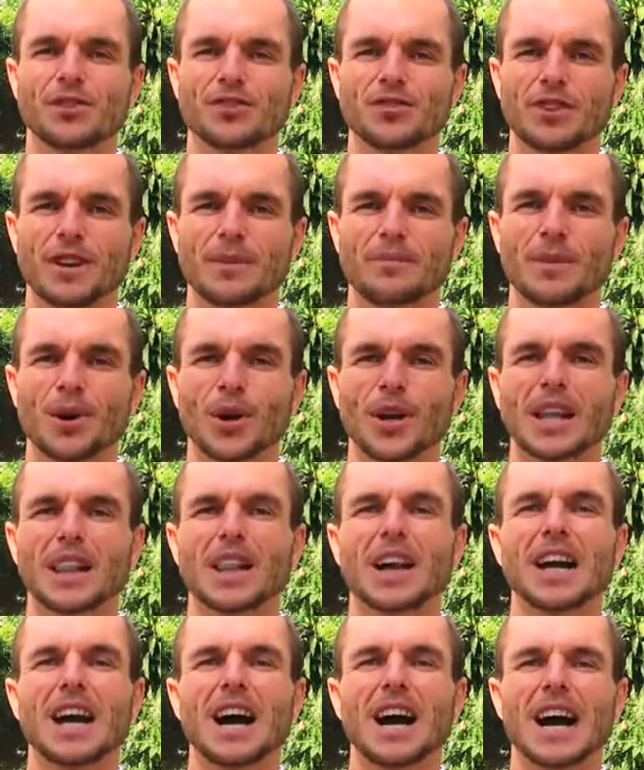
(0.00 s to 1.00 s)
your dream body
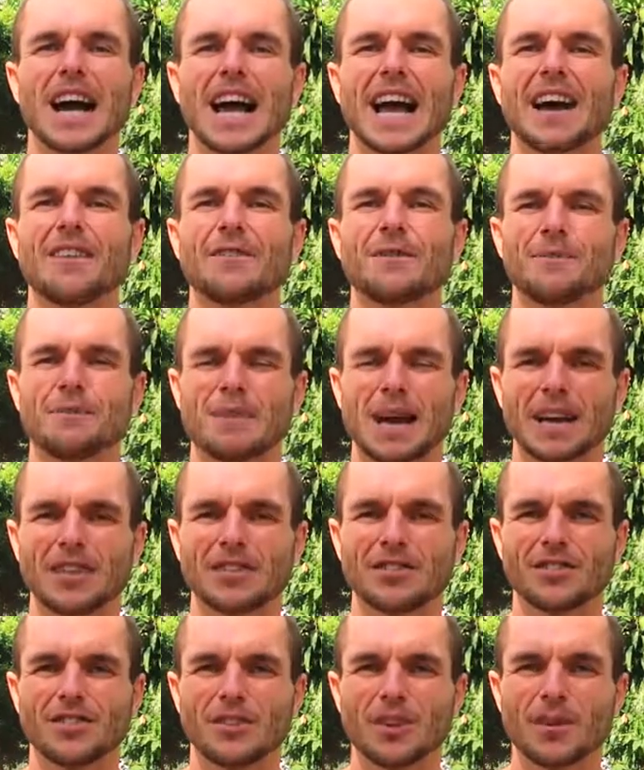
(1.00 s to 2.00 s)
like I have
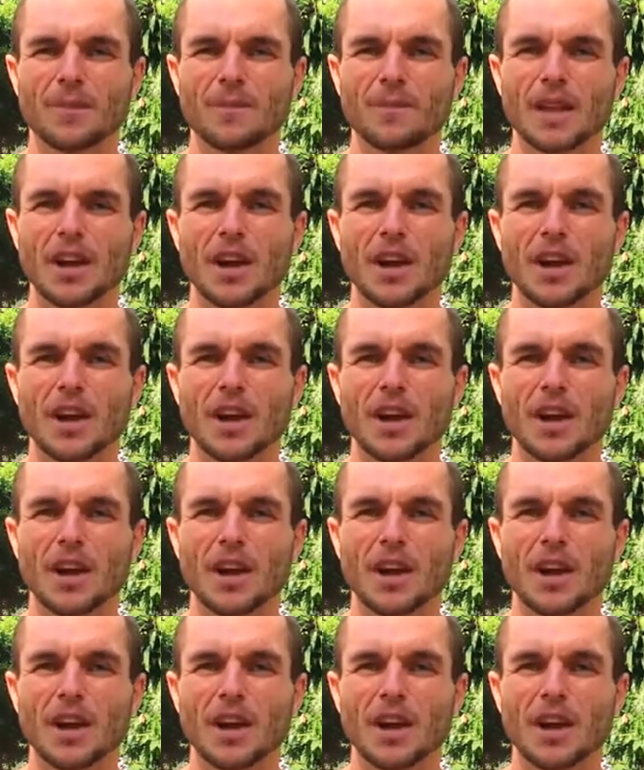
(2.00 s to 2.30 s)
managed to.